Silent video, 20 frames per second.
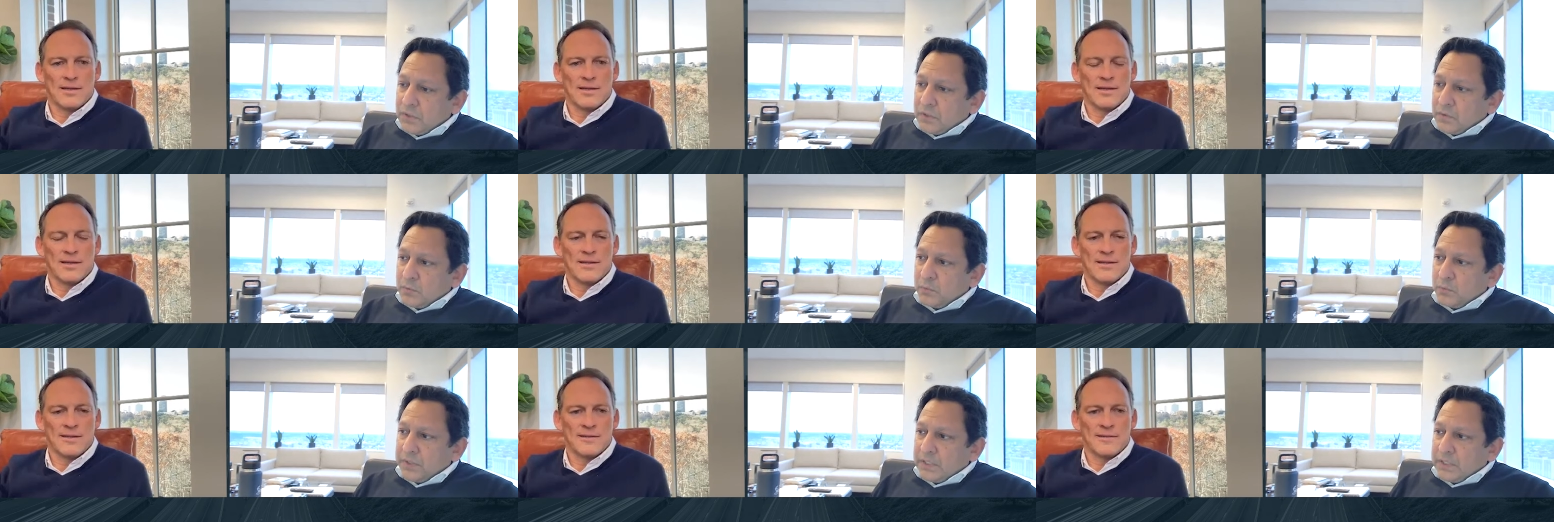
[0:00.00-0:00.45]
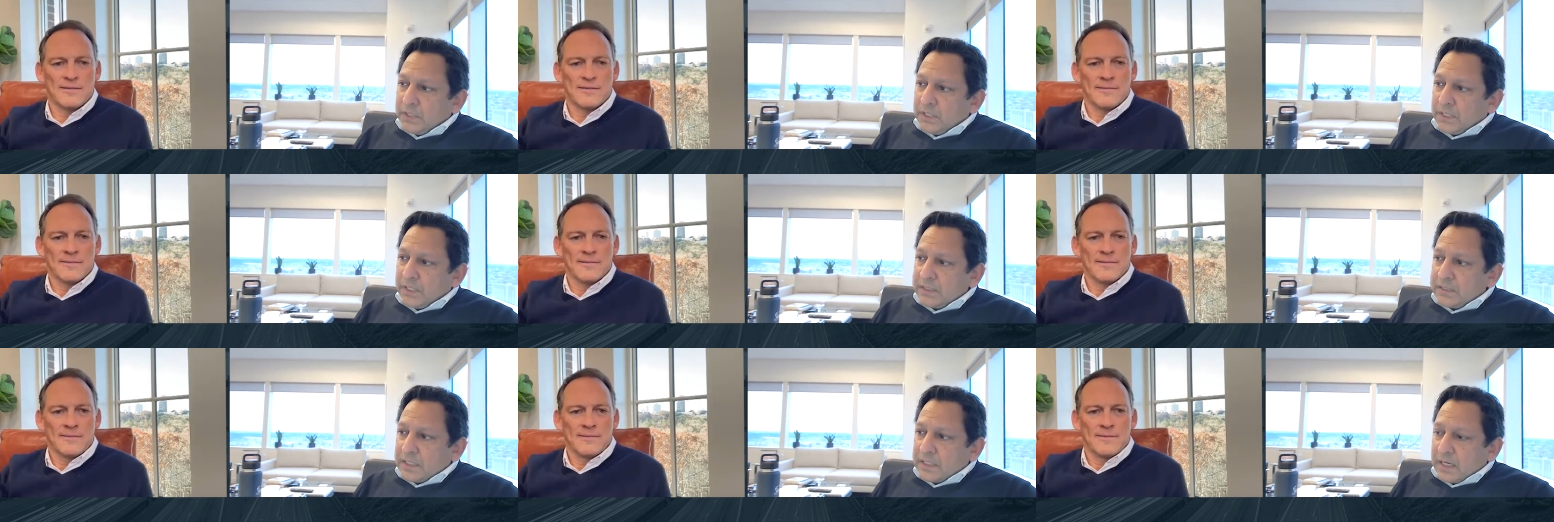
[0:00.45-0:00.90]
Speaker 1: we
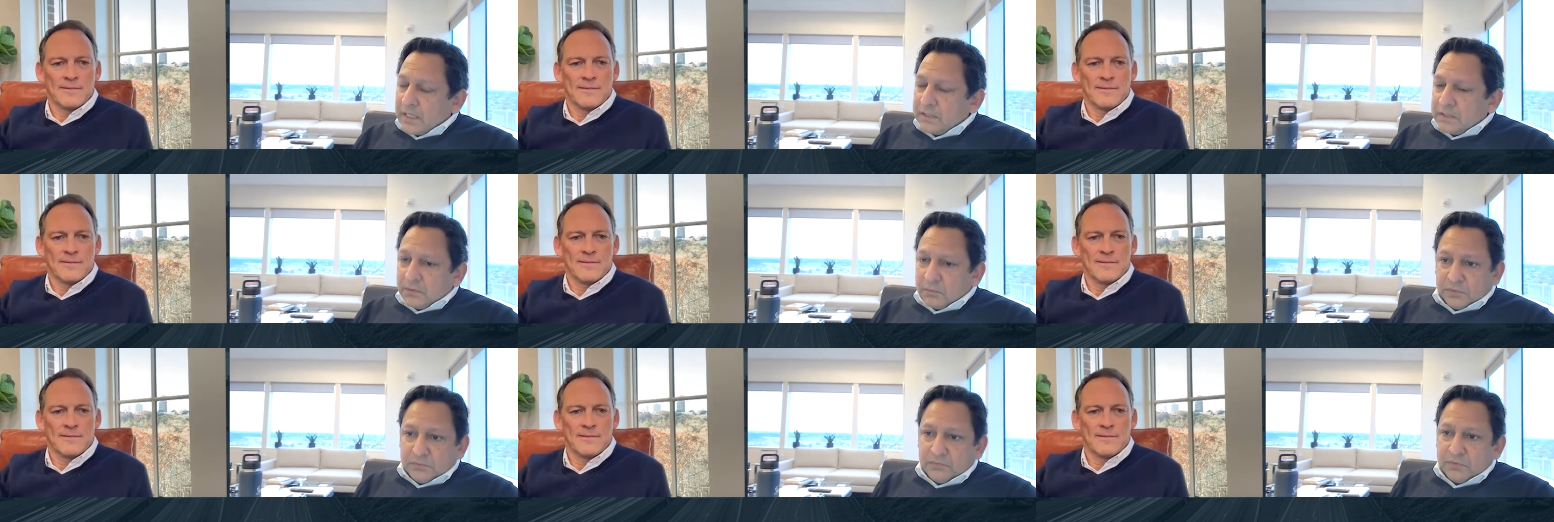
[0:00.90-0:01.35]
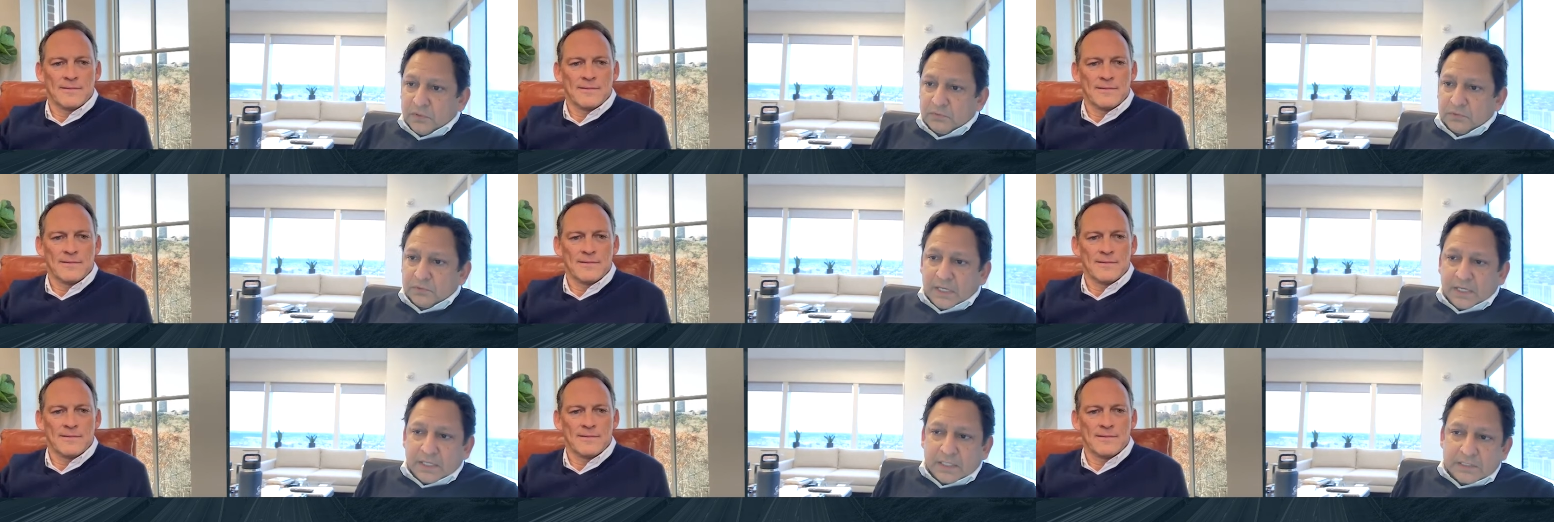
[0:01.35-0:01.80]
had, uh, you know, we've known
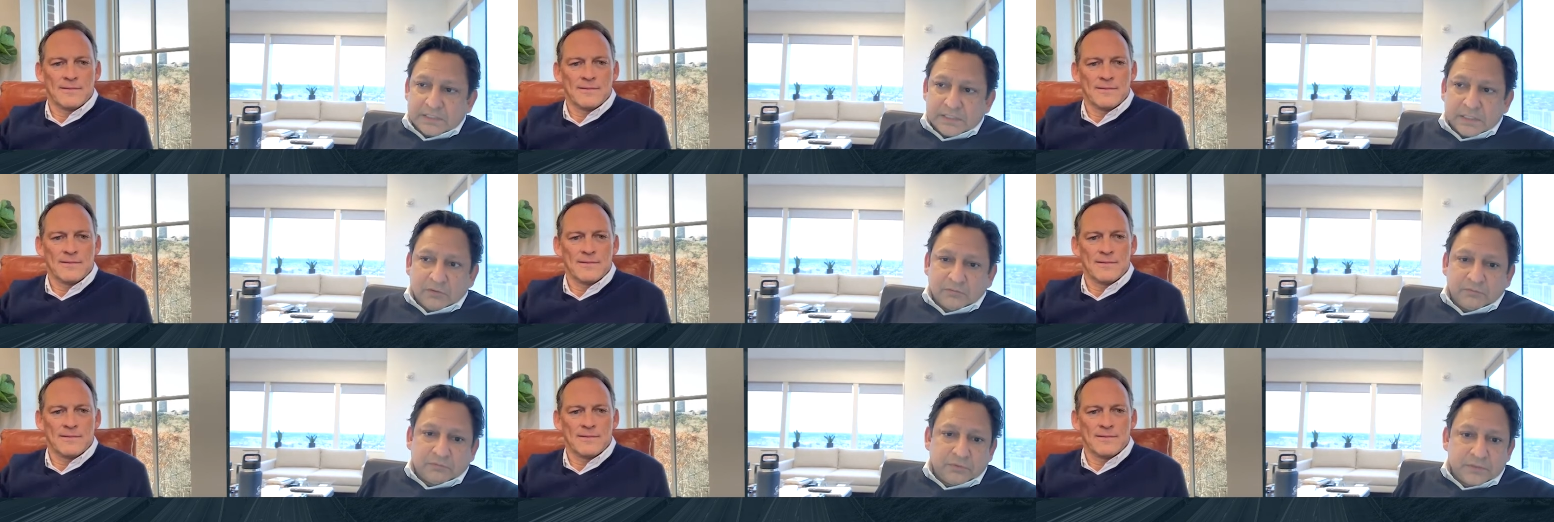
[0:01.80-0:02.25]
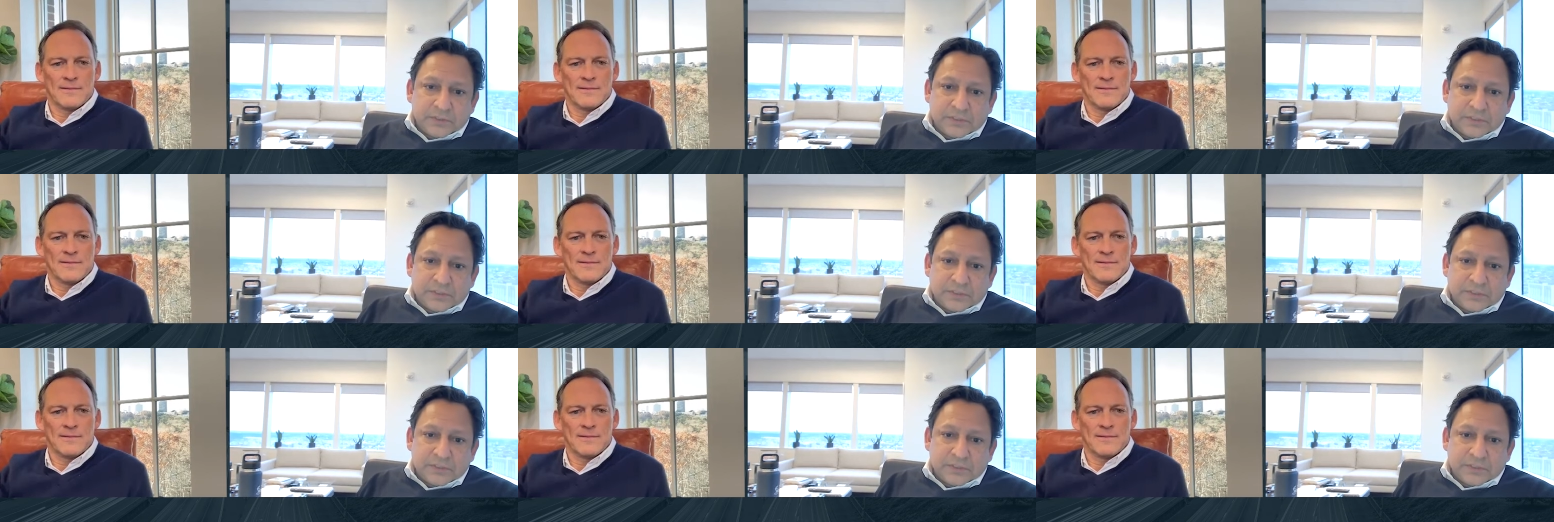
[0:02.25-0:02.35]
KSL for